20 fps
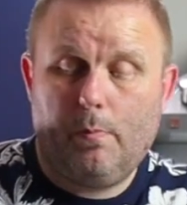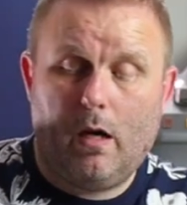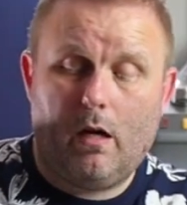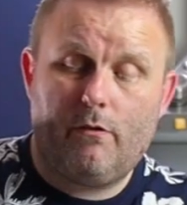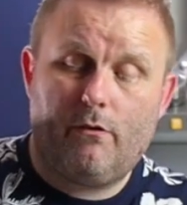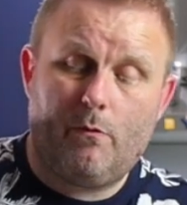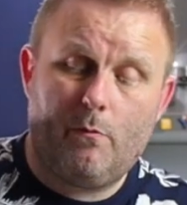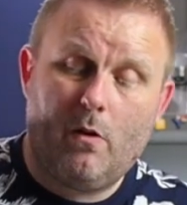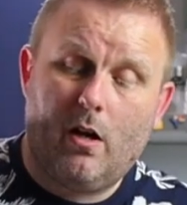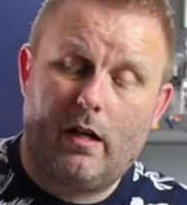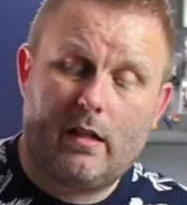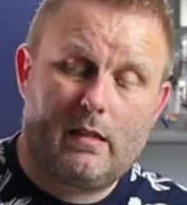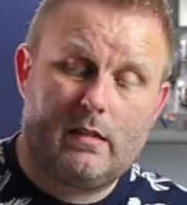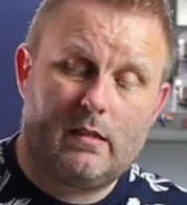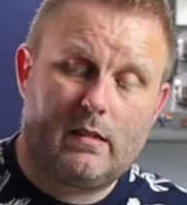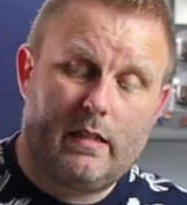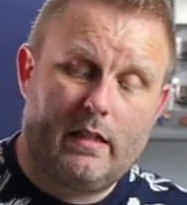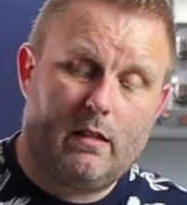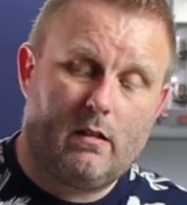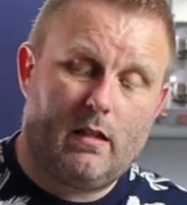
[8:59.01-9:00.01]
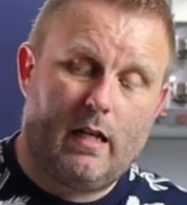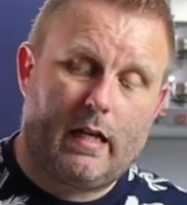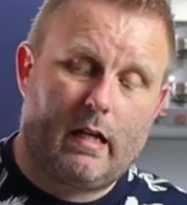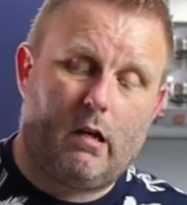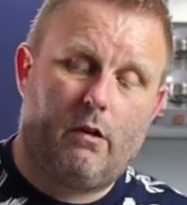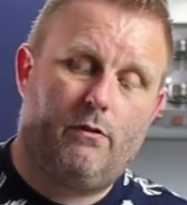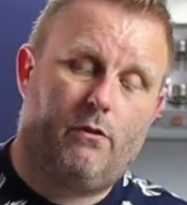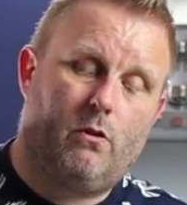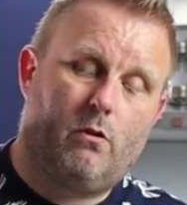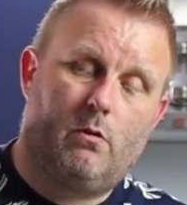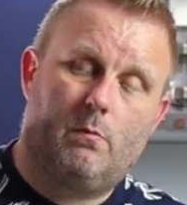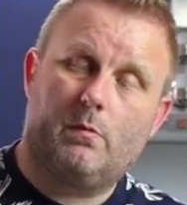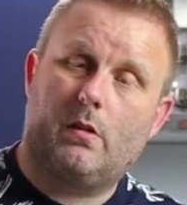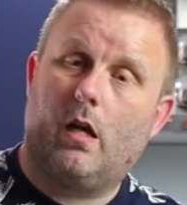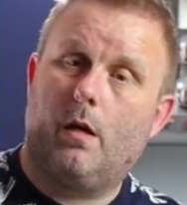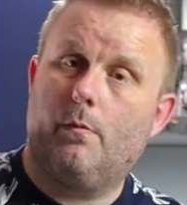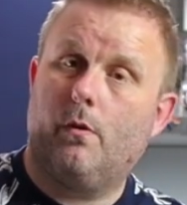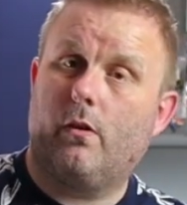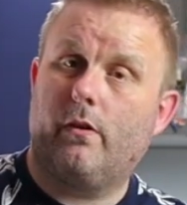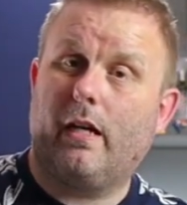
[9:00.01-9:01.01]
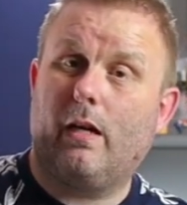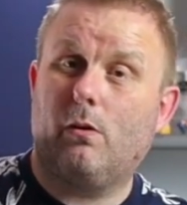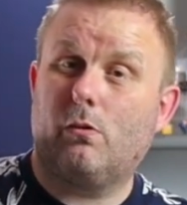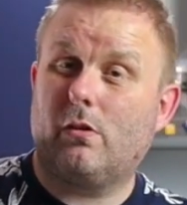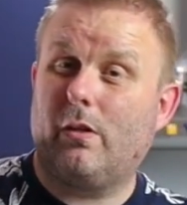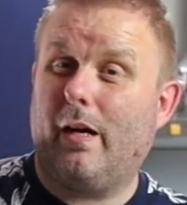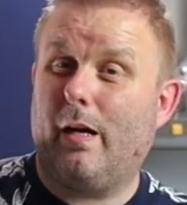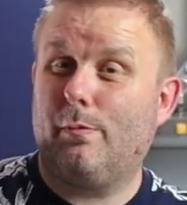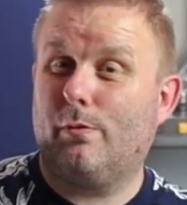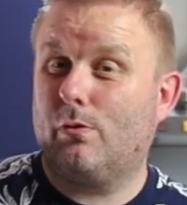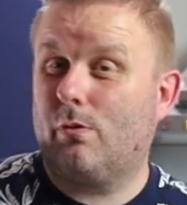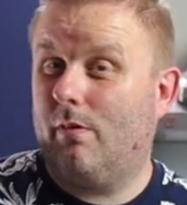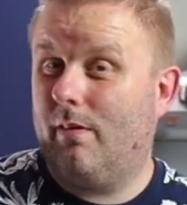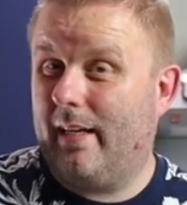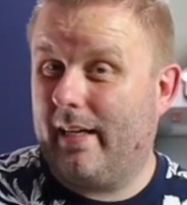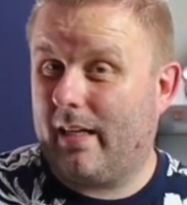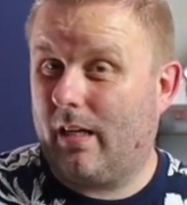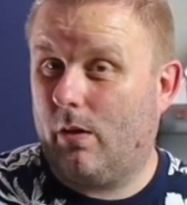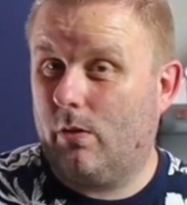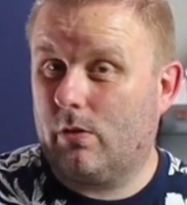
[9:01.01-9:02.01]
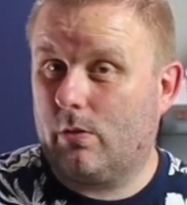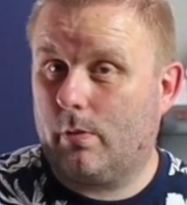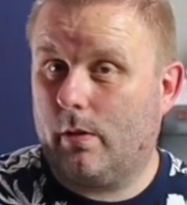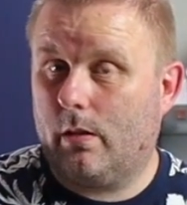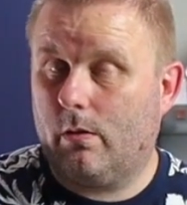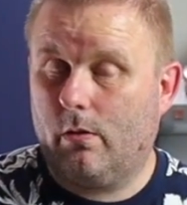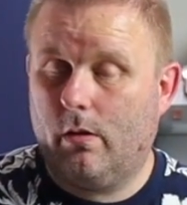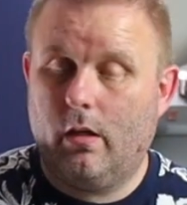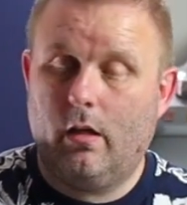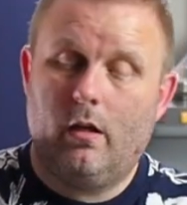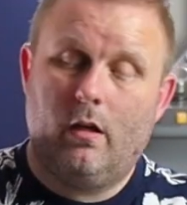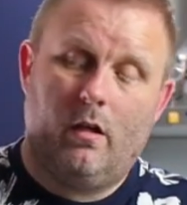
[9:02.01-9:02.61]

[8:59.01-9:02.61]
but from what I can see on Lego forums that I'm on, that also happens with Lego as well.